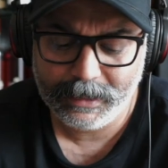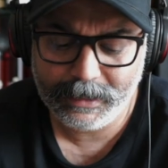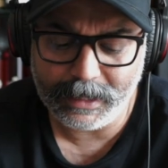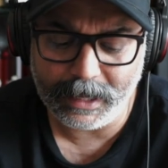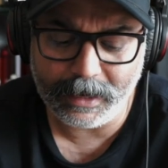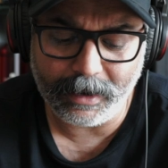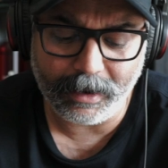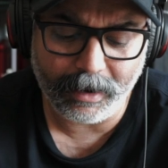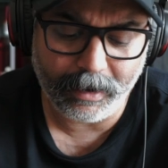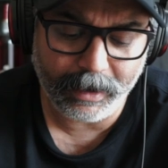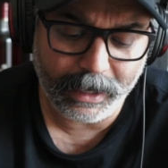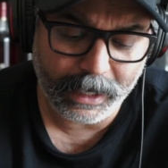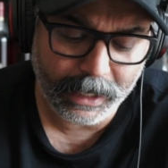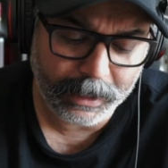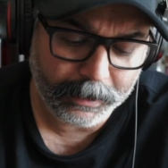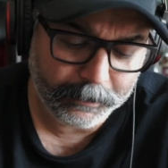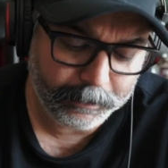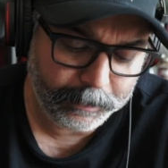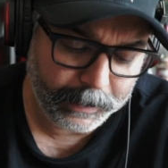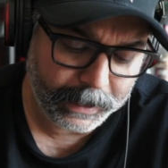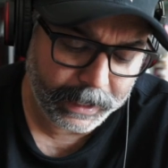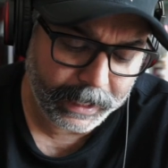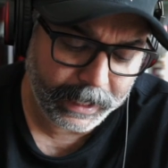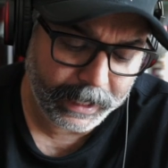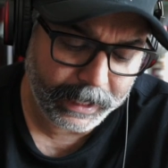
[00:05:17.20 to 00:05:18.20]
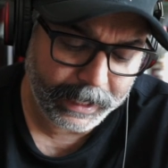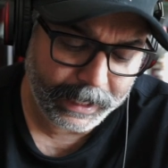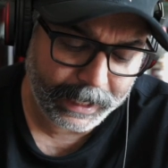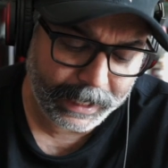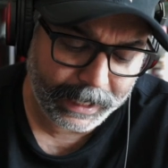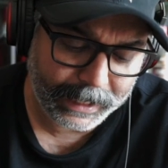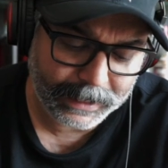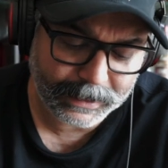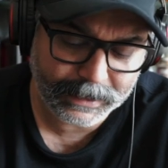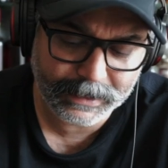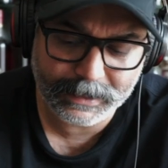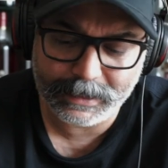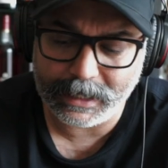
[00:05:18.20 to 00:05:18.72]
that are in play
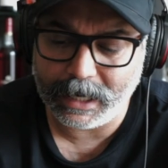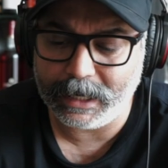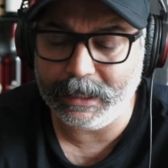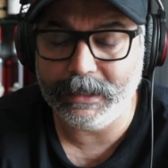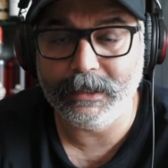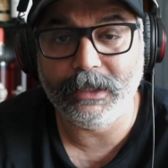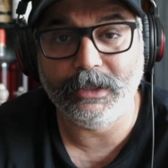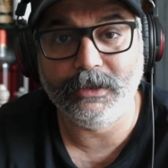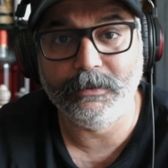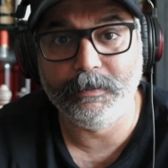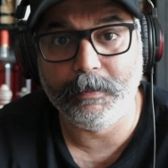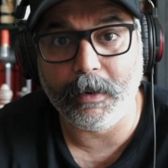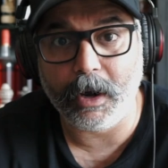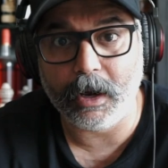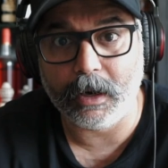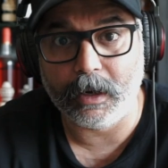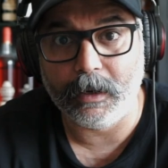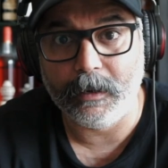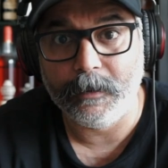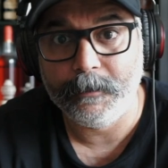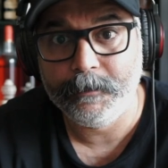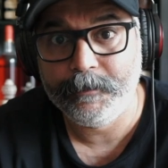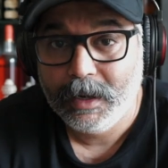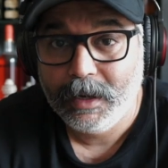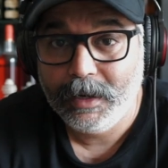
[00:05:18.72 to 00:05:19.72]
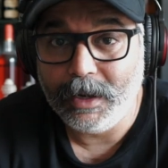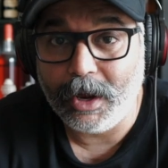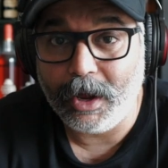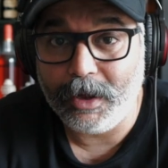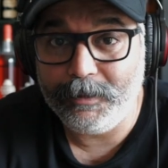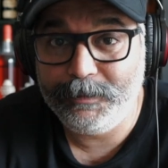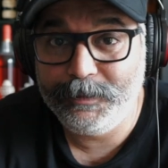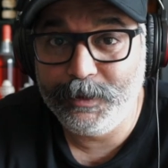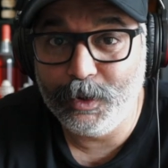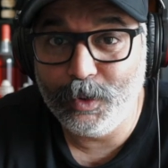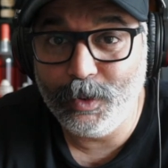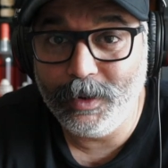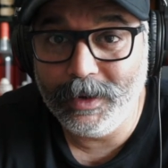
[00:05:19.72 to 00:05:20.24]
inside this bottle. Now,
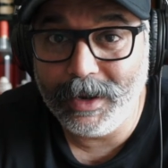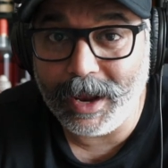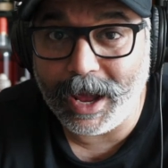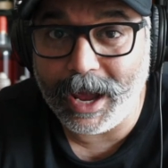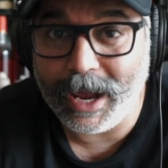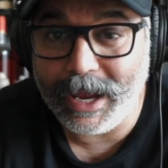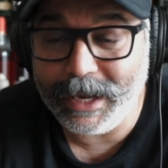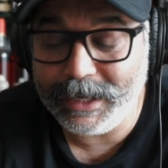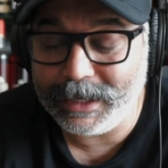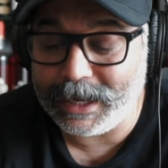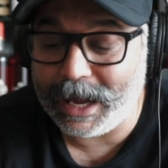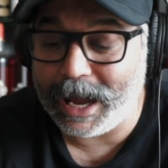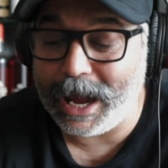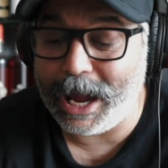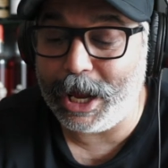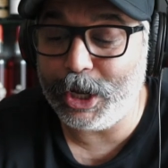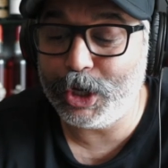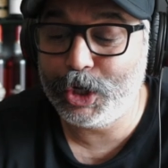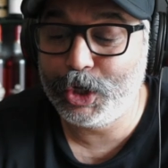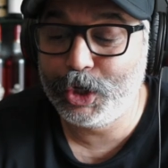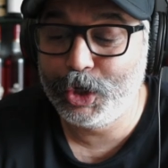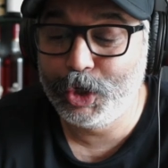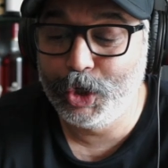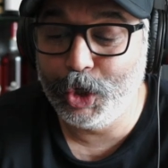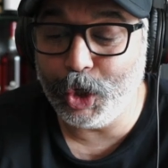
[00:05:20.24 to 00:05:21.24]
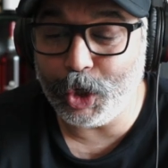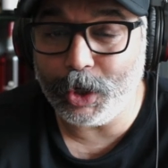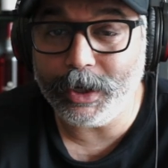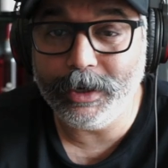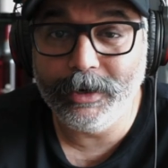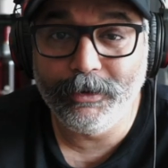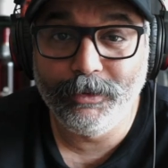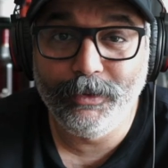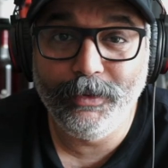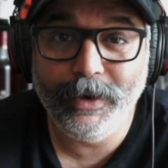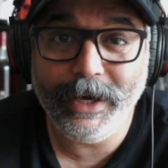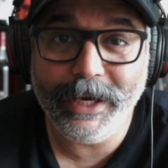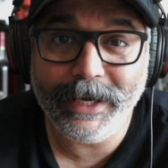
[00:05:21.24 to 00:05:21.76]
if you like, I could
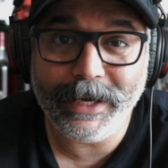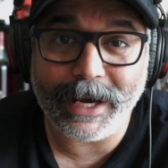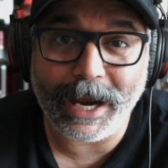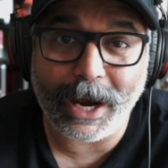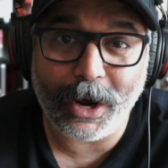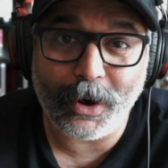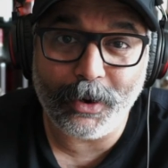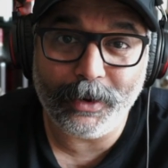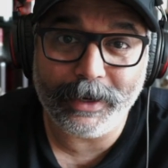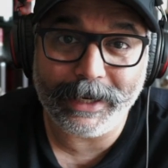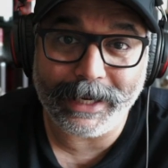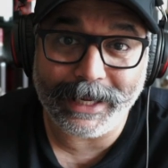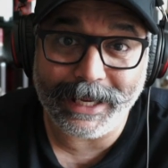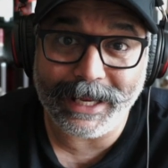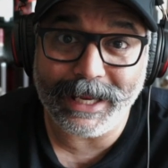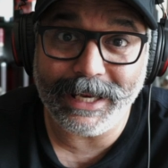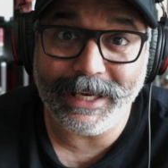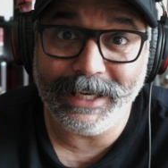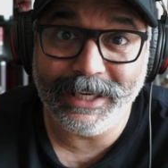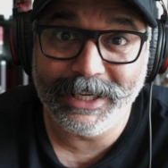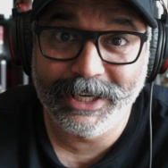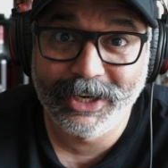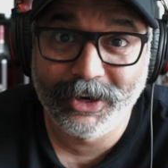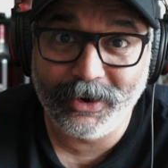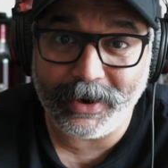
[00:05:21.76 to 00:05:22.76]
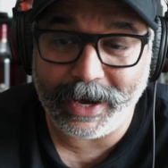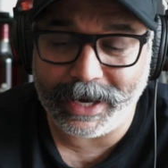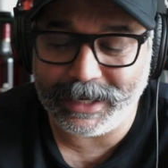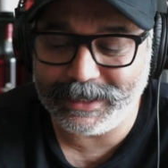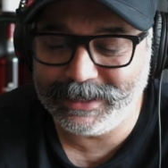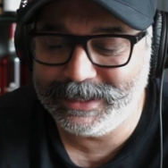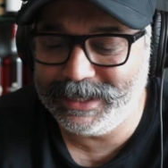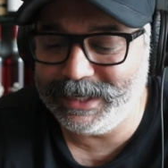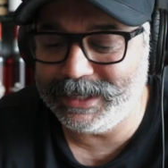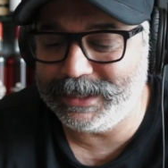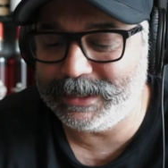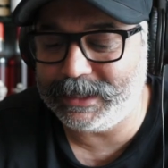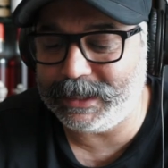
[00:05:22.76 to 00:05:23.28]
read out in
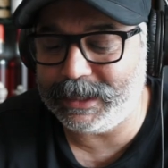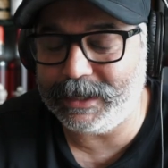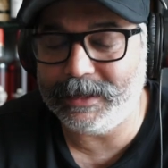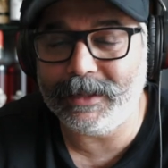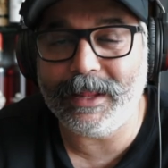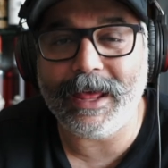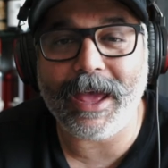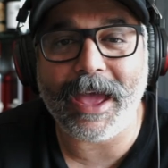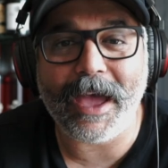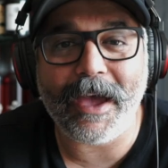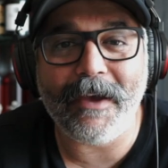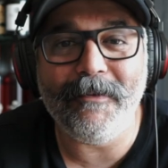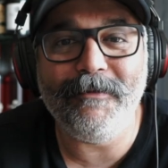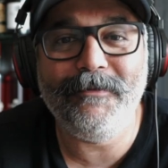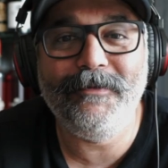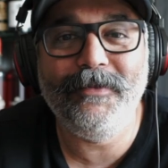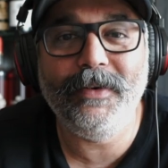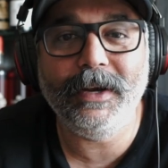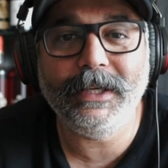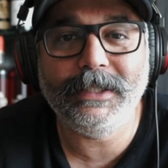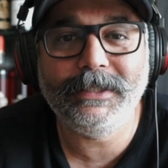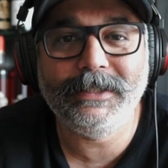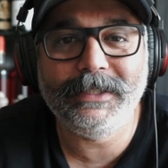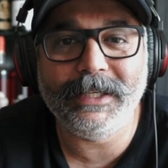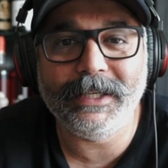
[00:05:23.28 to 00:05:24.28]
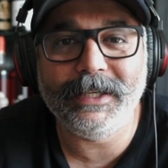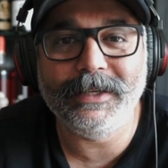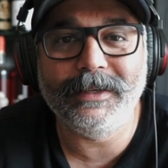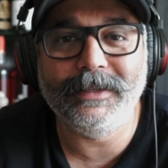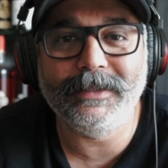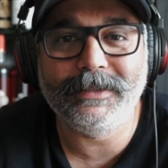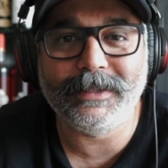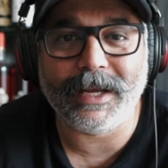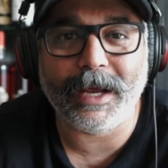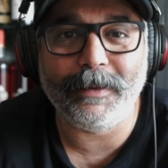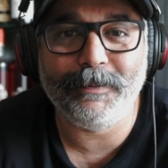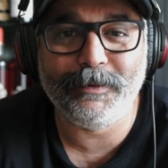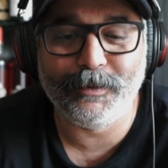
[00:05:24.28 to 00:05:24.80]
great detail every
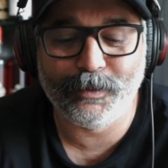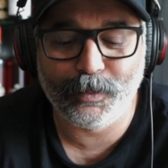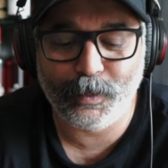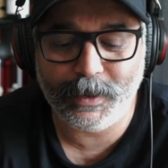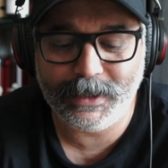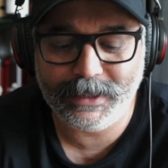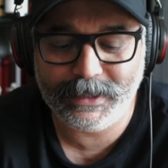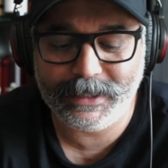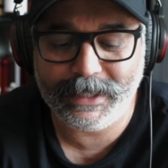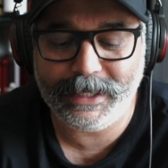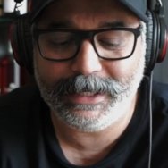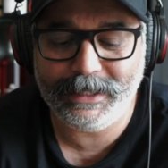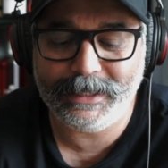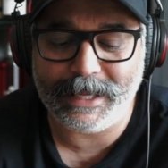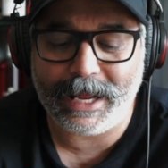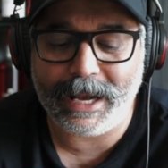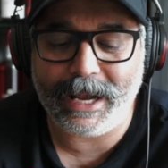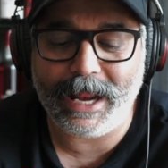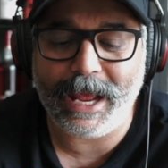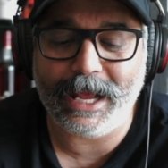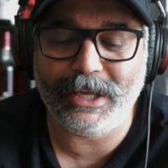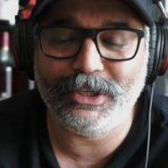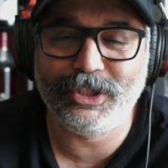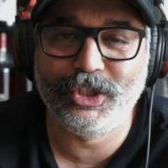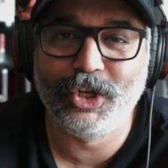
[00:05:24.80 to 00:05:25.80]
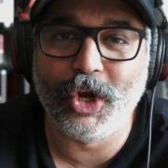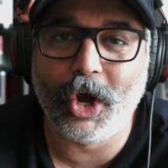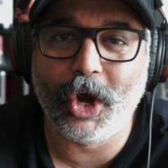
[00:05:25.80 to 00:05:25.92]
single type of whiskey that has